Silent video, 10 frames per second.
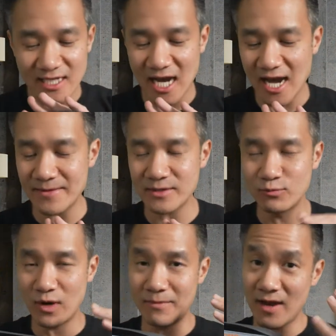times
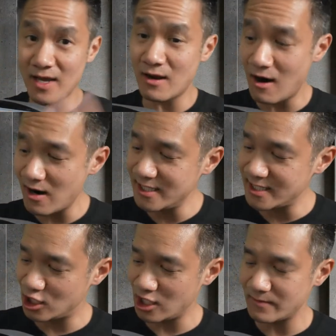when my car needs
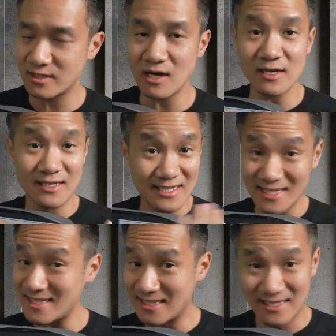a jump start,
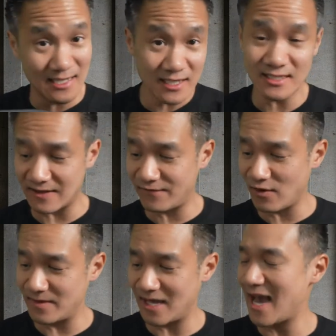this does it
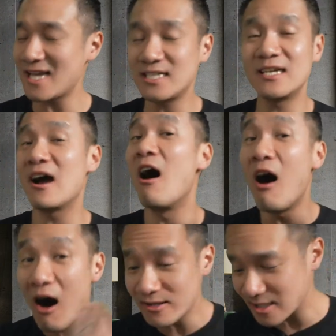for me. Actually,
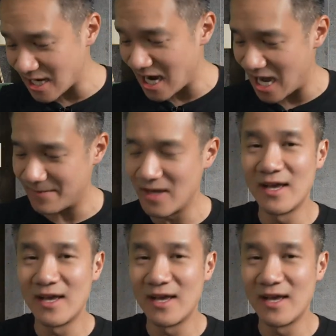all the time,